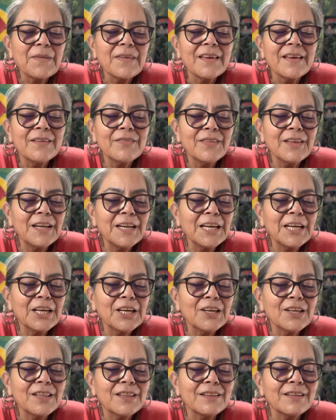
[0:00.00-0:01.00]
And then I
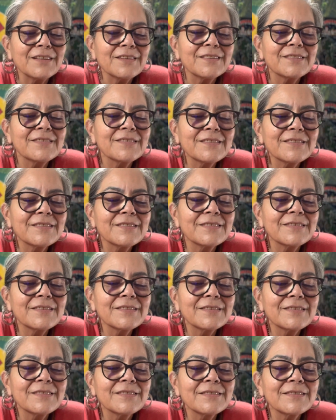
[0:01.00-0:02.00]
got
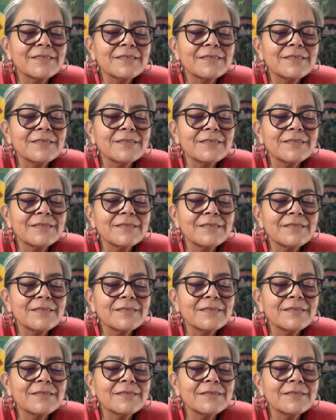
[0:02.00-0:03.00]
this,
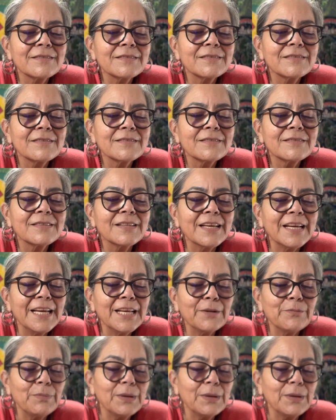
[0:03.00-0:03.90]
the Eight of